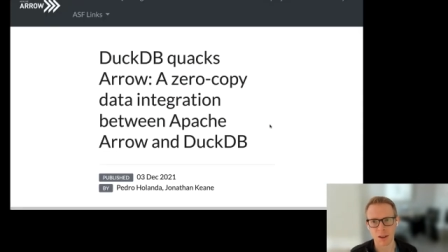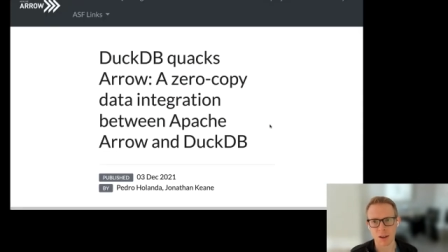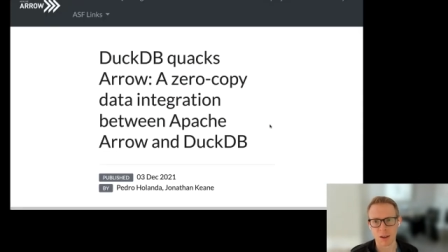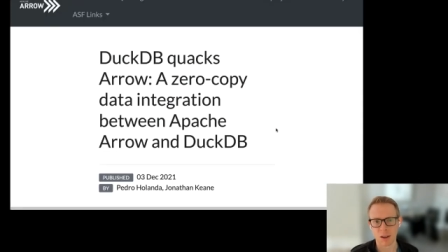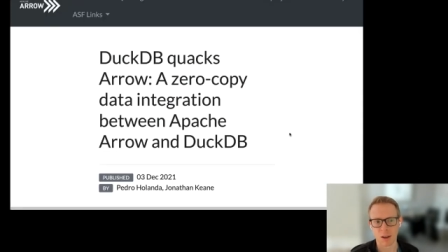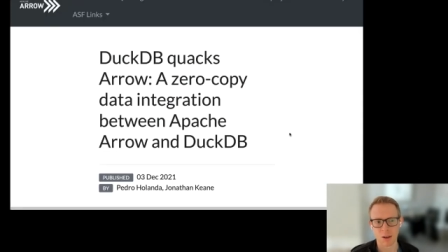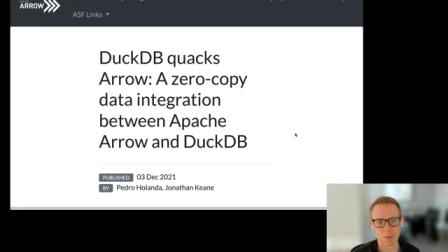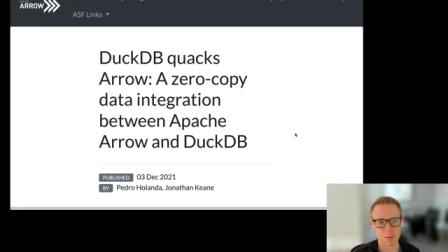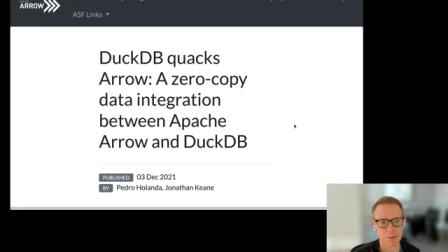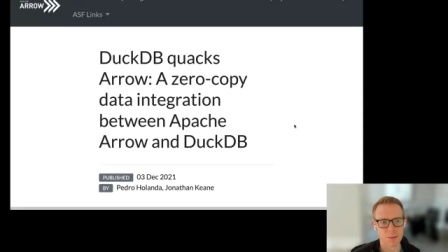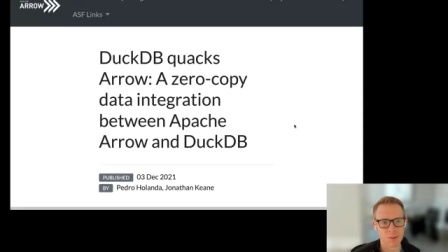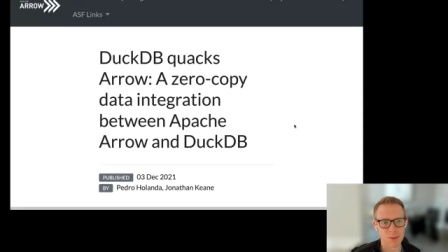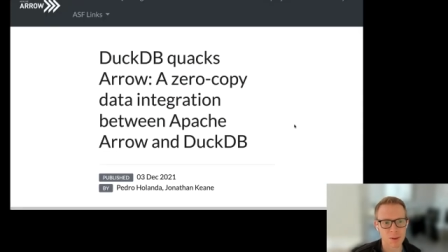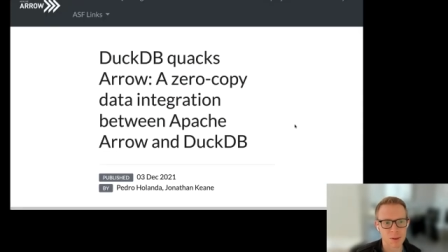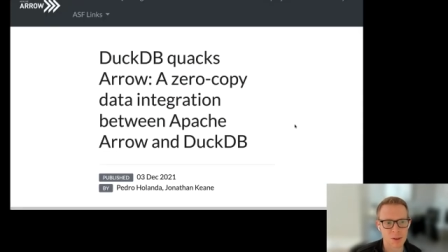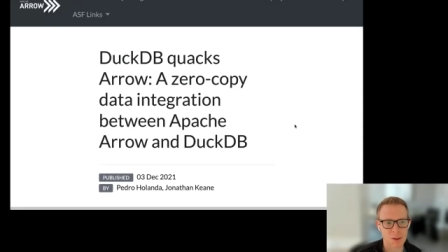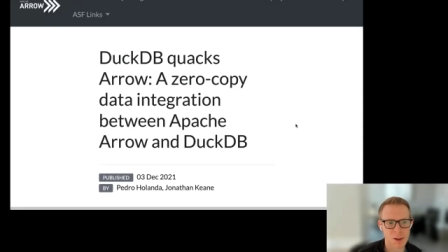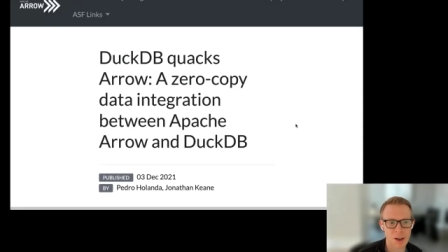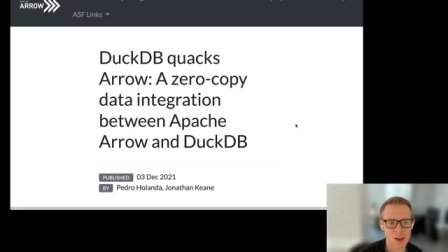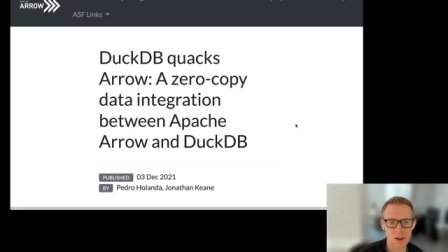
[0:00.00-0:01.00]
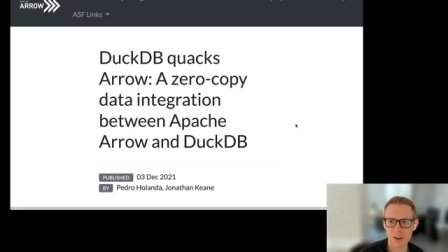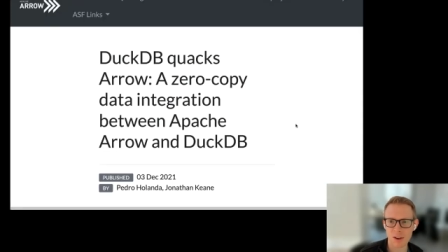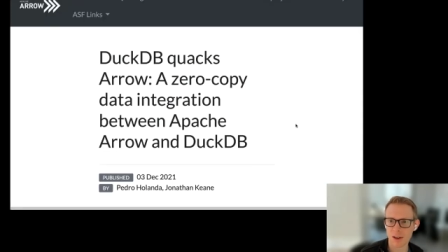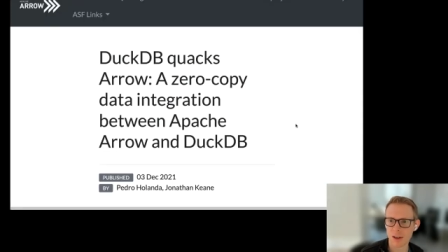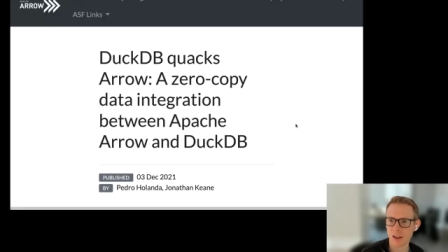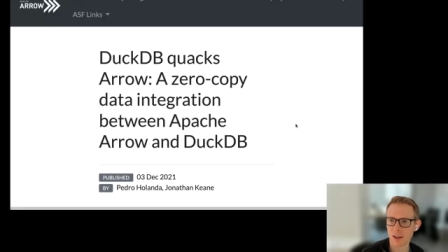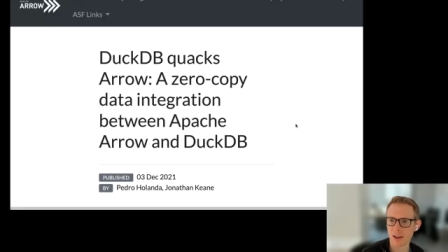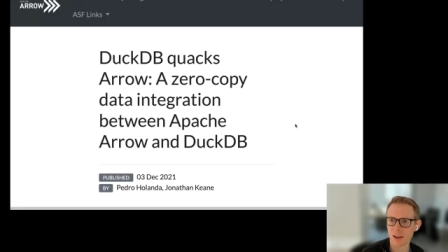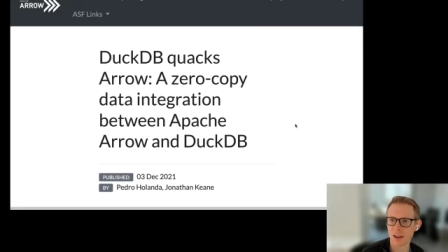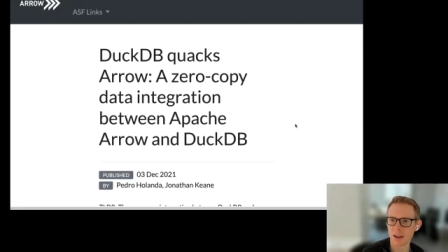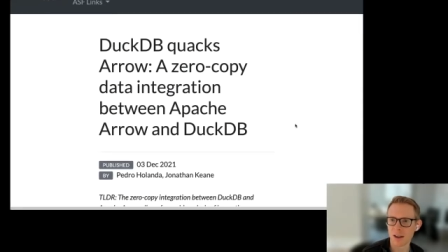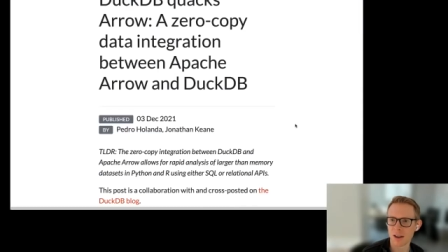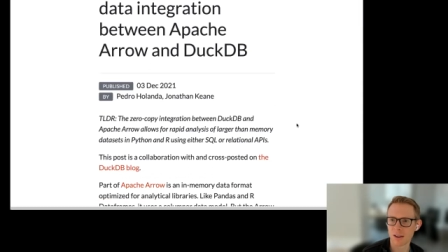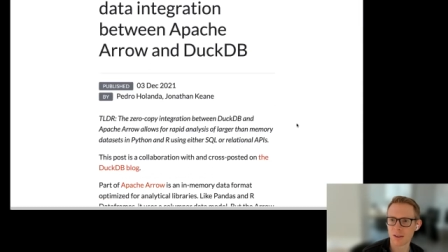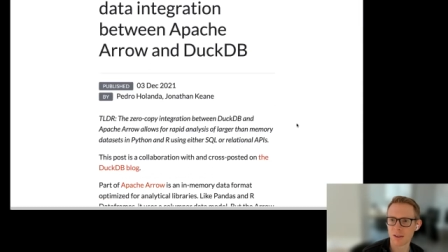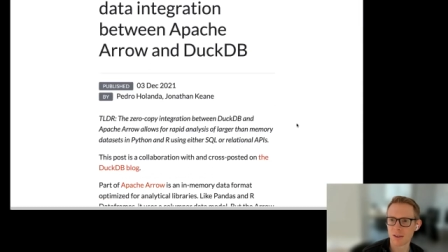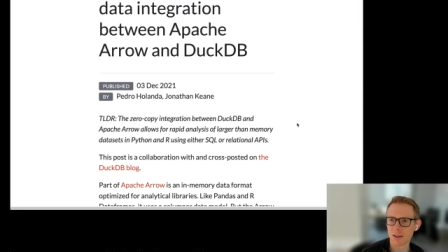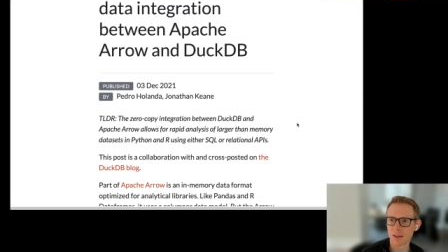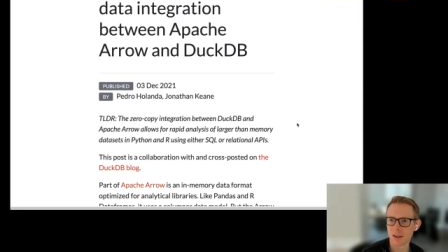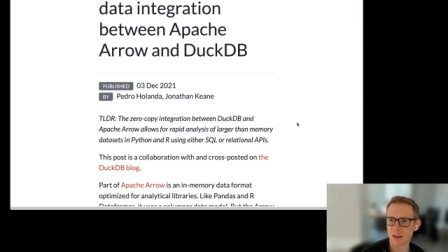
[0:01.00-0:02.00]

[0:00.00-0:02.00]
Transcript: um, near uh,